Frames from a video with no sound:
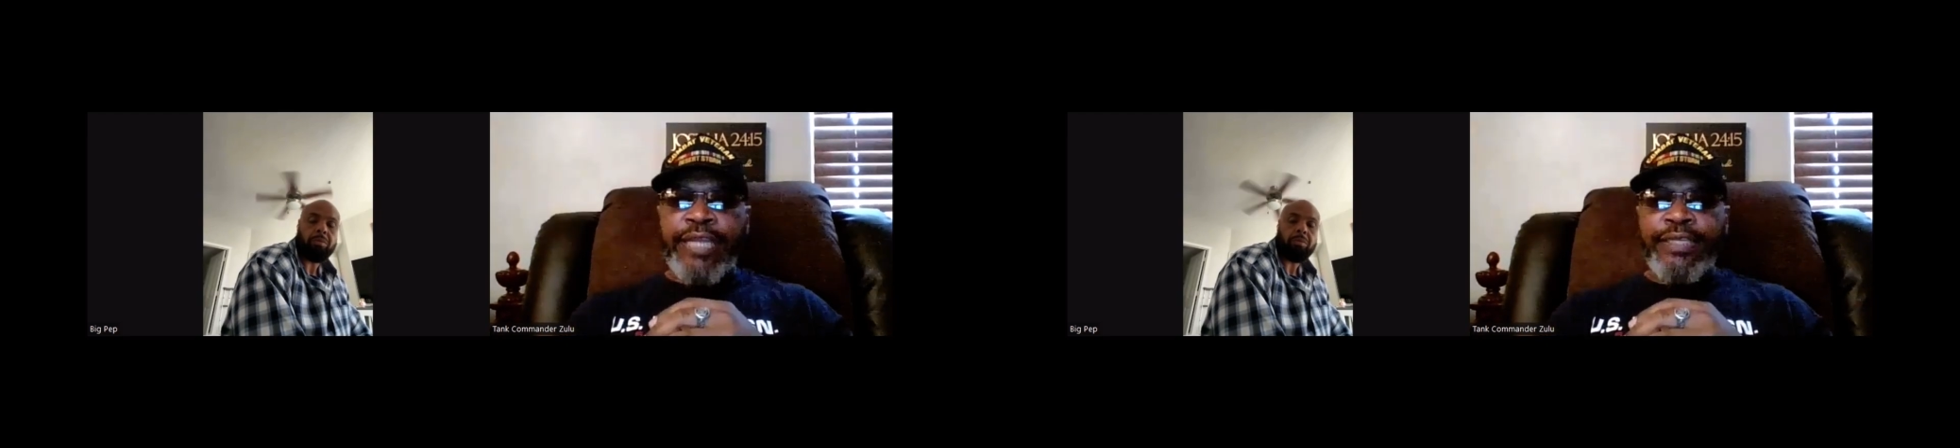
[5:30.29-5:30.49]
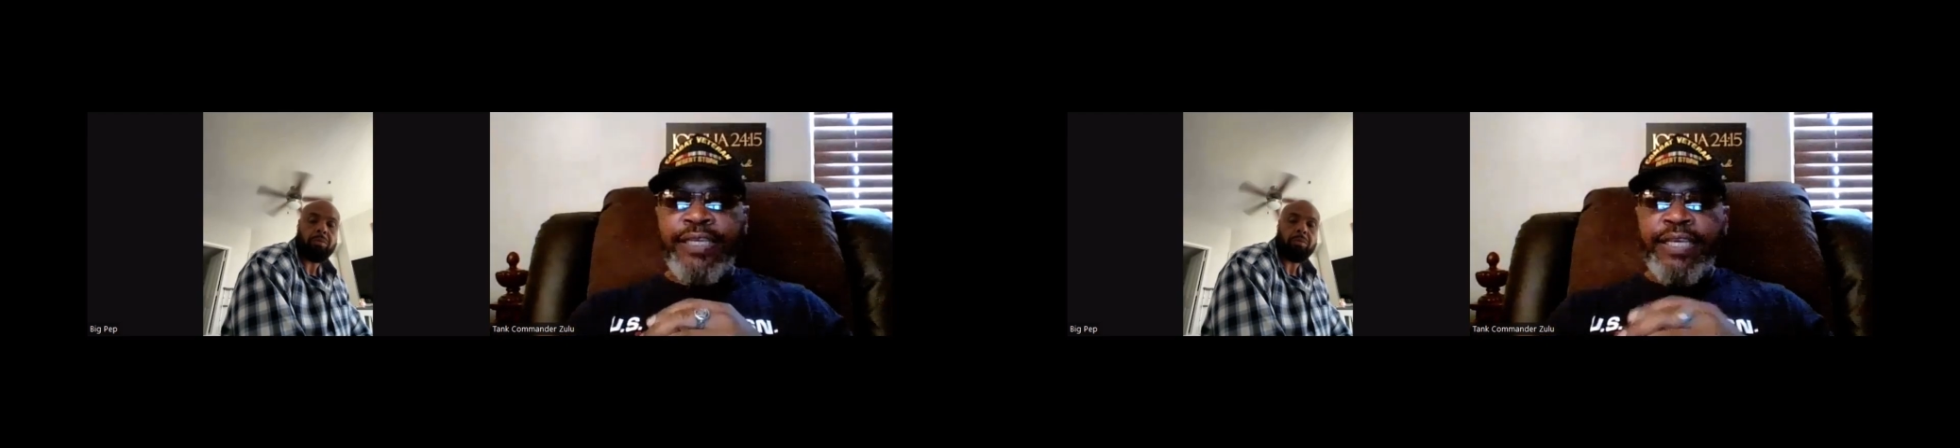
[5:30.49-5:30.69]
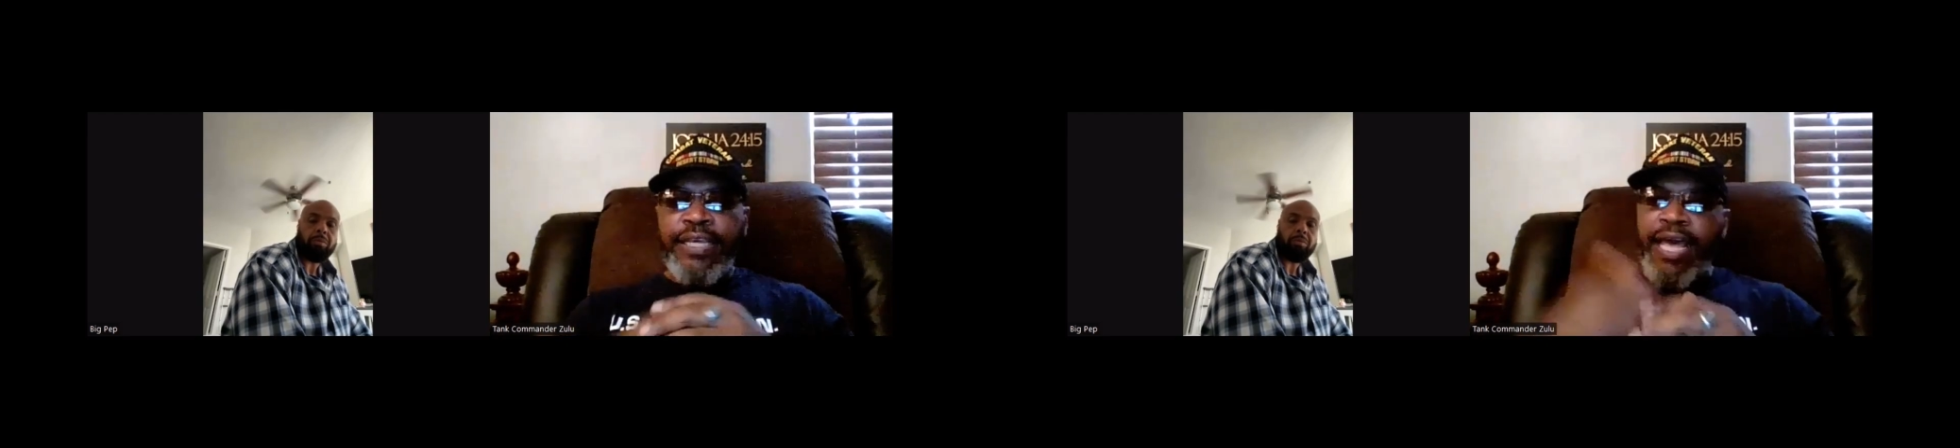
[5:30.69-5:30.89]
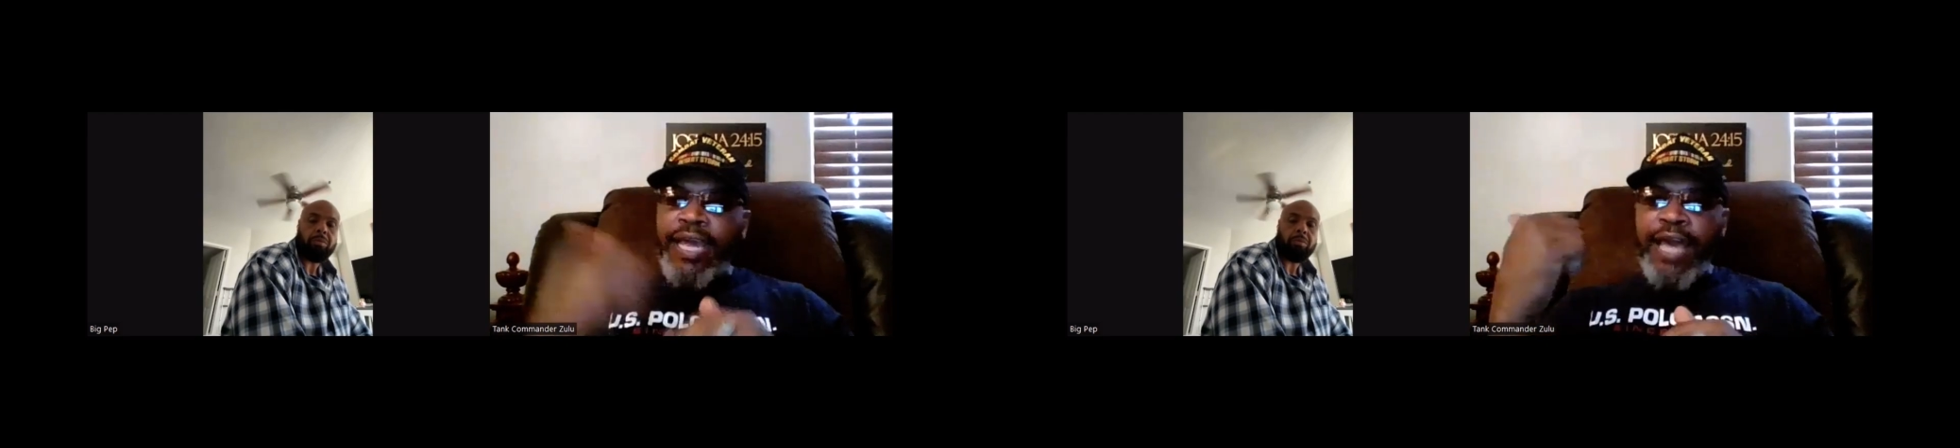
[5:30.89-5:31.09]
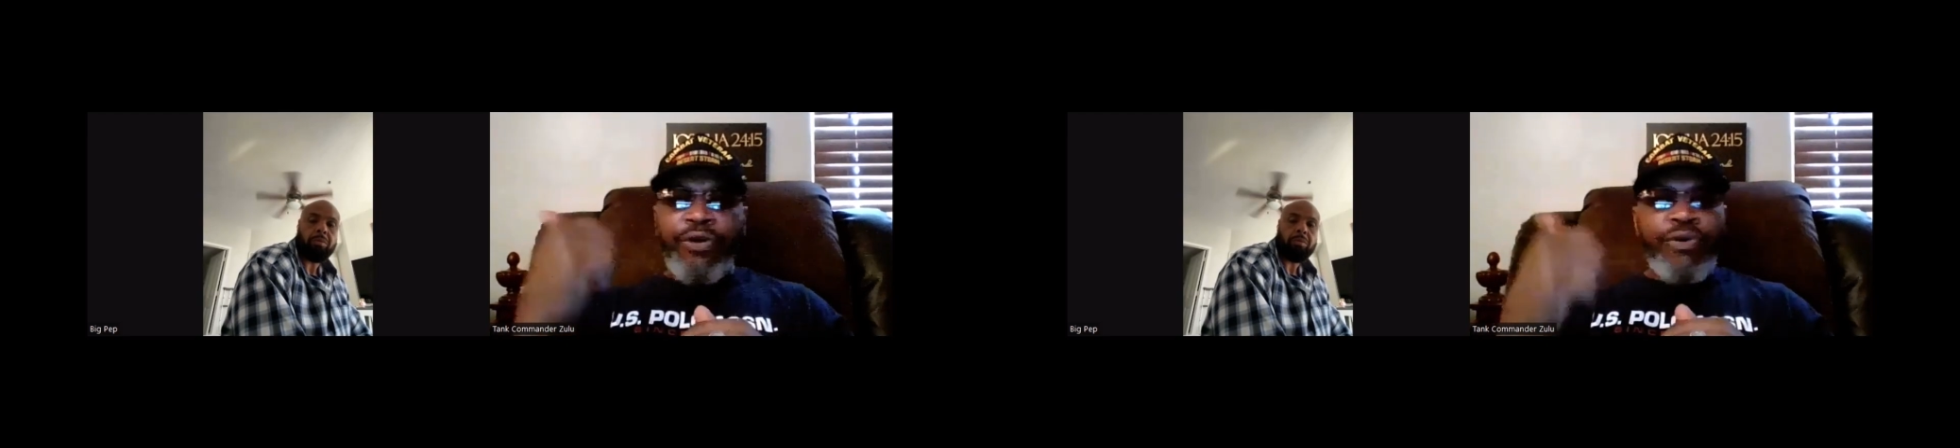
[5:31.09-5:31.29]
I
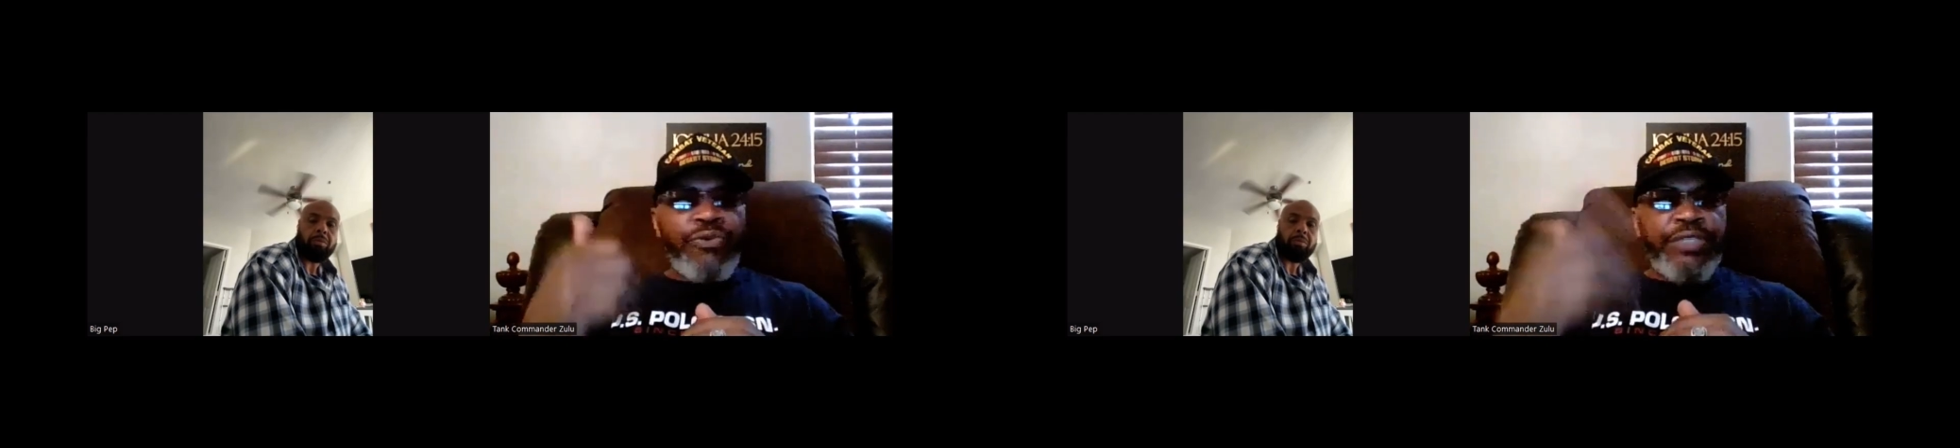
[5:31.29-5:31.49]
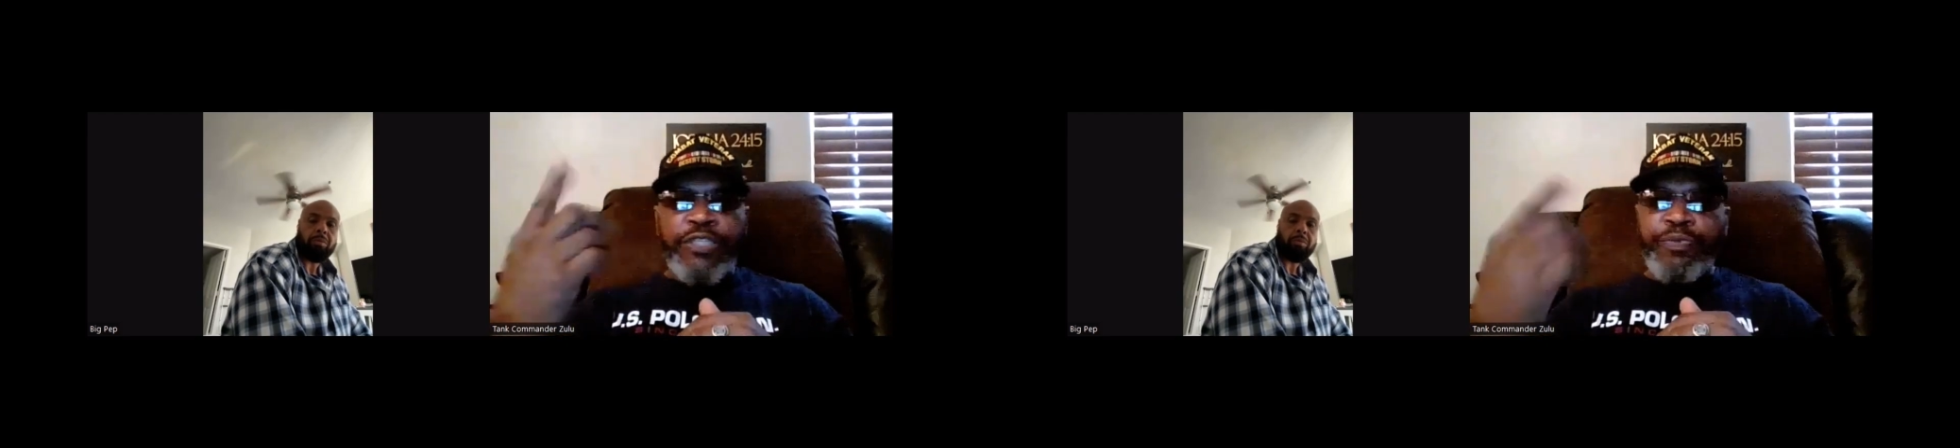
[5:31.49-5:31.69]
got an OG